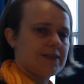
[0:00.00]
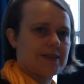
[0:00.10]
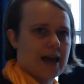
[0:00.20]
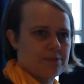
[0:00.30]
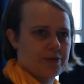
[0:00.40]

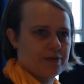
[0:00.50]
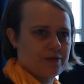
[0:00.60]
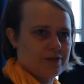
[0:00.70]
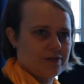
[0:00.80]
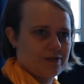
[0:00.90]
tab
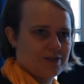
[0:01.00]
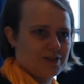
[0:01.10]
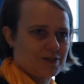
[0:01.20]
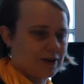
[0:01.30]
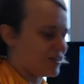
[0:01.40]

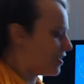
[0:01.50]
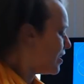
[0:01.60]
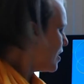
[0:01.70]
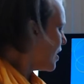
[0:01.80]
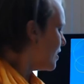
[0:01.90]
structure.
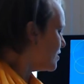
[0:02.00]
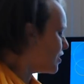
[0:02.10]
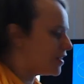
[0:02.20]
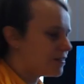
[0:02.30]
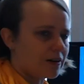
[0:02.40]
And
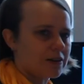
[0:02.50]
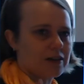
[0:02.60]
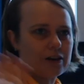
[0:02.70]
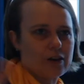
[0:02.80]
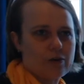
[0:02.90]
she's going to
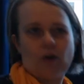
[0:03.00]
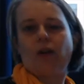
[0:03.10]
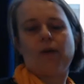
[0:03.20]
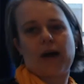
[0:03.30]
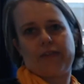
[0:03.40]
tell you
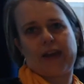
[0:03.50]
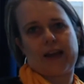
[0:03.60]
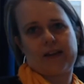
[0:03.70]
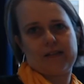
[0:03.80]
all about that.